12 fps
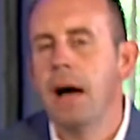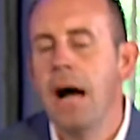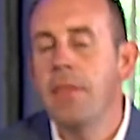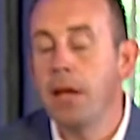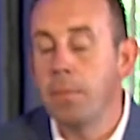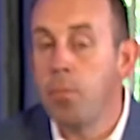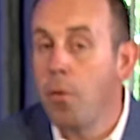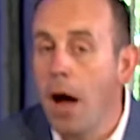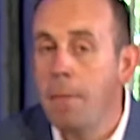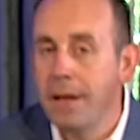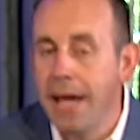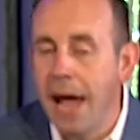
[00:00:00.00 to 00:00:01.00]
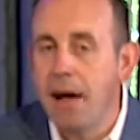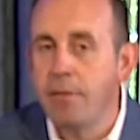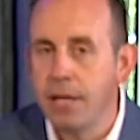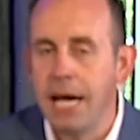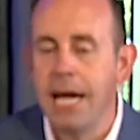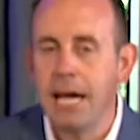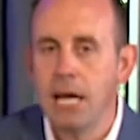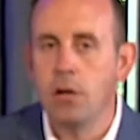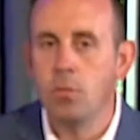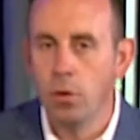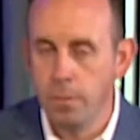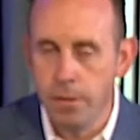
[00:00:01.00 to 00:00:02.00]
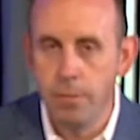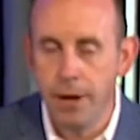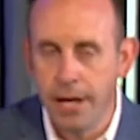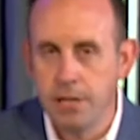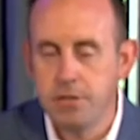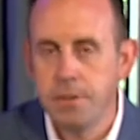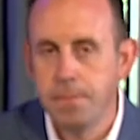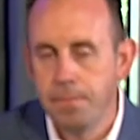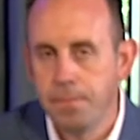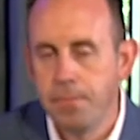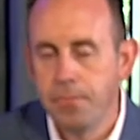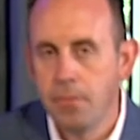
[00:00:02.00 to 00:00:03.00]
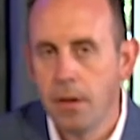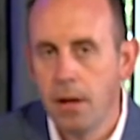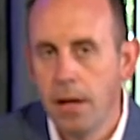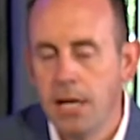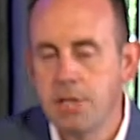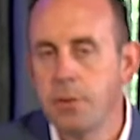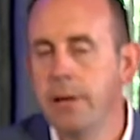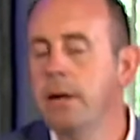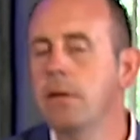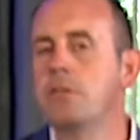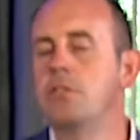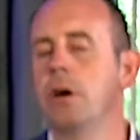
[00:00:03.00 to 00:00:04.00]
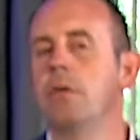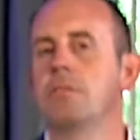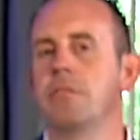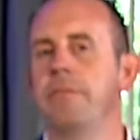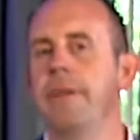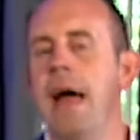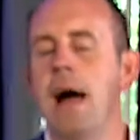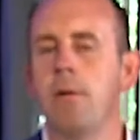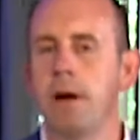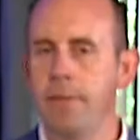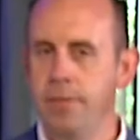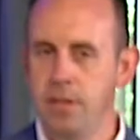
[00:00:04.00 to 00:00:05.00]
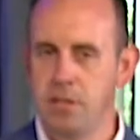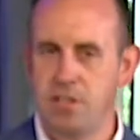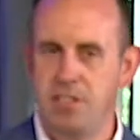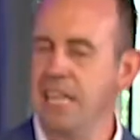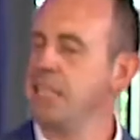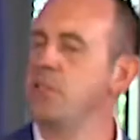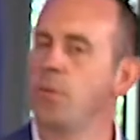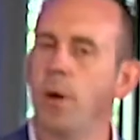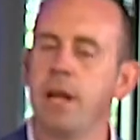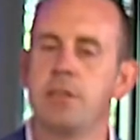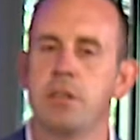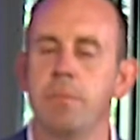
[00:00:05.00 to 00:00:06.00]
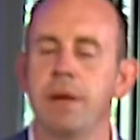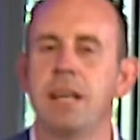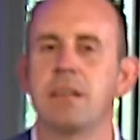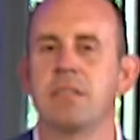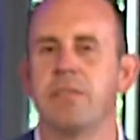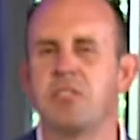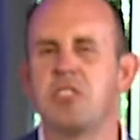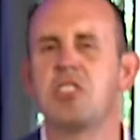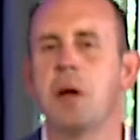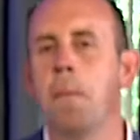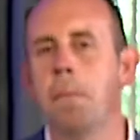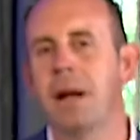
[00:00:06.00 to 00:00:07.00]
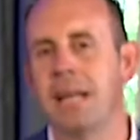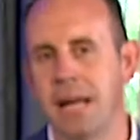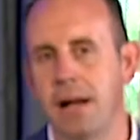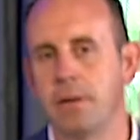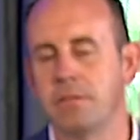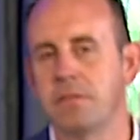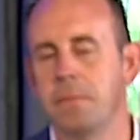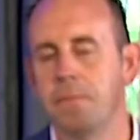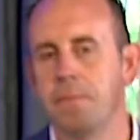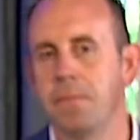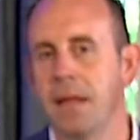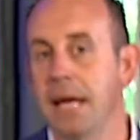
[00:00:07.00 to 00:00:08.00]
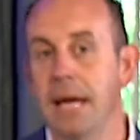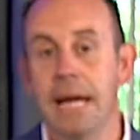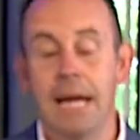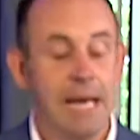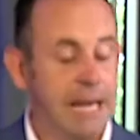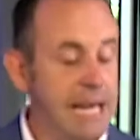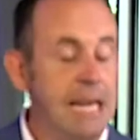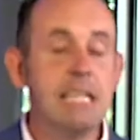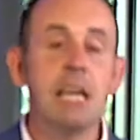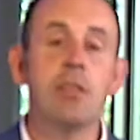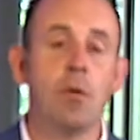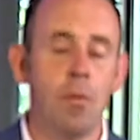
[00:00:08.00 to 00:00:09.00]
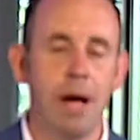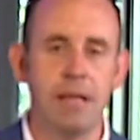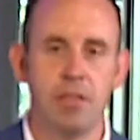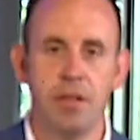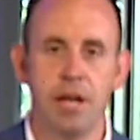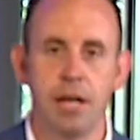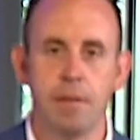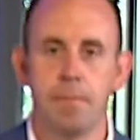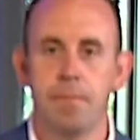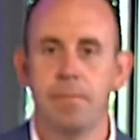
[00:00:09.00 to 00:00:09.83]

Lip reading: I think probably every hand would be raised. And so here is Joseph now in this situation because of somebody else. He did the right thing.